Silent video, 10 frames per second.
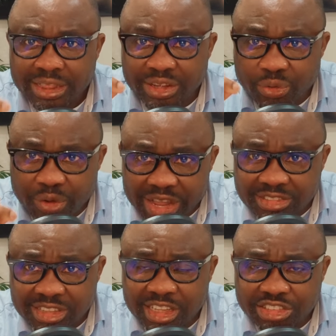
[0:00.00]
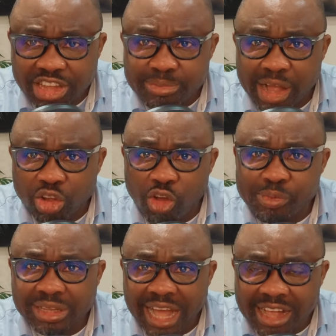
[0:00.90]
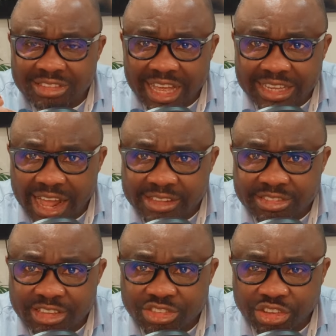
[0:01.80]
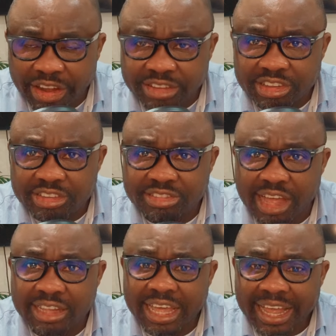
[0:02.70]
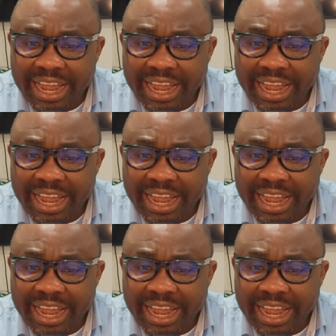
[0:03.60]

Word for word: The reason the German government has announced this change is that